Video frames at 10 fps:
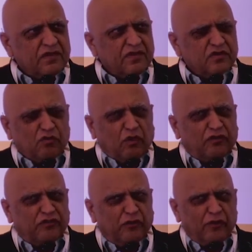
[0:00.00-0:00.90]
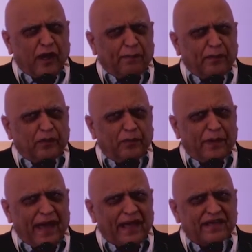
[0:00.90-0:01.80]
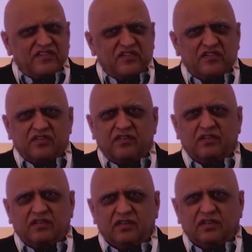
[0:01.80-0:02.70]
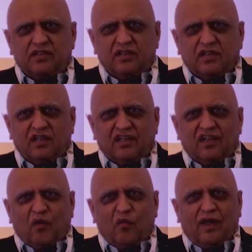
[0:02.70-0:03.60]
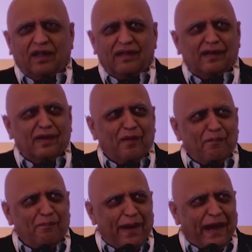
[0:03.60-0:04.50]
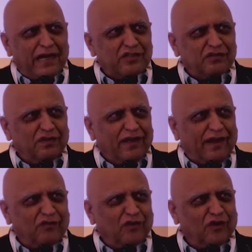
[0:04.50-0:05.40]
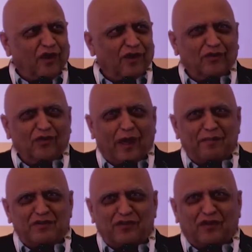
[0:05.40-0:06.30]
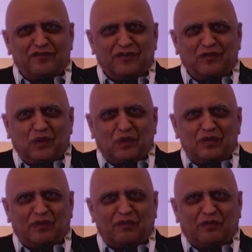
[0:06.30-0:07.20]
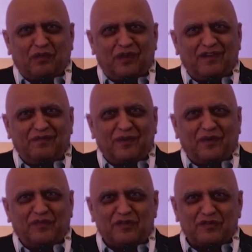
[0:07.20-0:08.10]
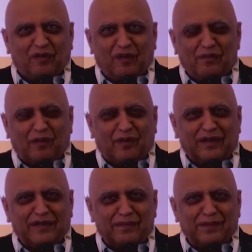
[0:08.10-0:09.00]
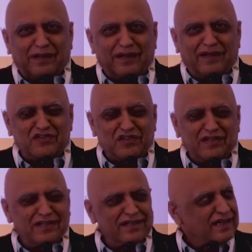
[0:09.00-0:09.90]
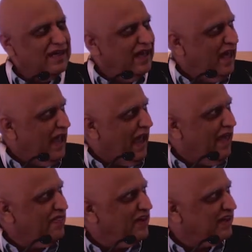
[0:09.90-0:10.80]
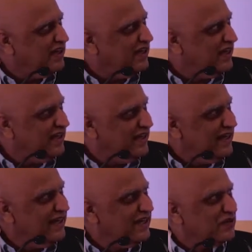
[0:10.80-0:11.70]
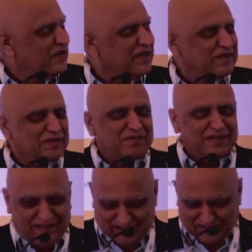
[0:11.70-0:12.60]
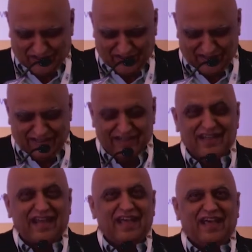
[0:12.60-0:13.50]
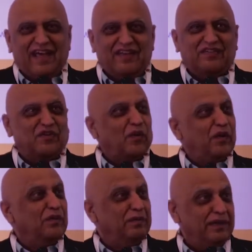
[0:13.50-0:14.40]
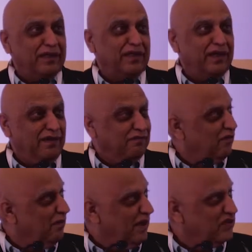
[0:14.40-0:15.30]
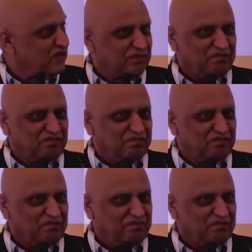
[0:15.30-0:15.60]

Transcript: So what's going to happen to banks? Well, banks will have to talk to Amazons and Googles of the world because it's all about intermediation. And the key to intermediation is going to be information.